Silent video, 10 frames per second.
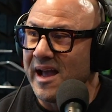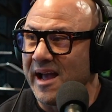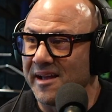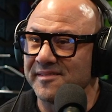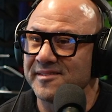
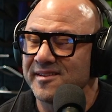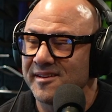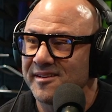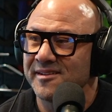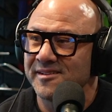And
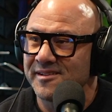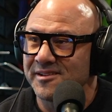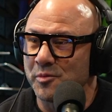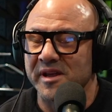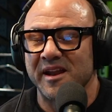
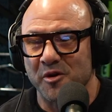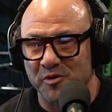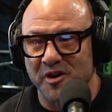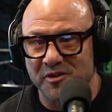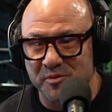we can't
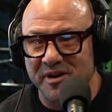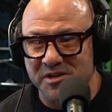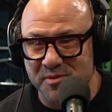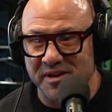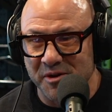hold on to
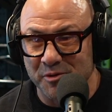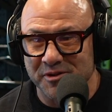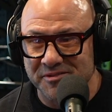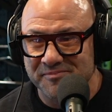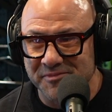it as we get
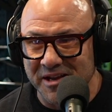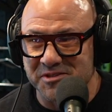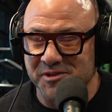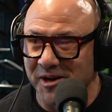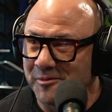older,
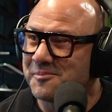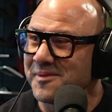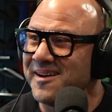as you know.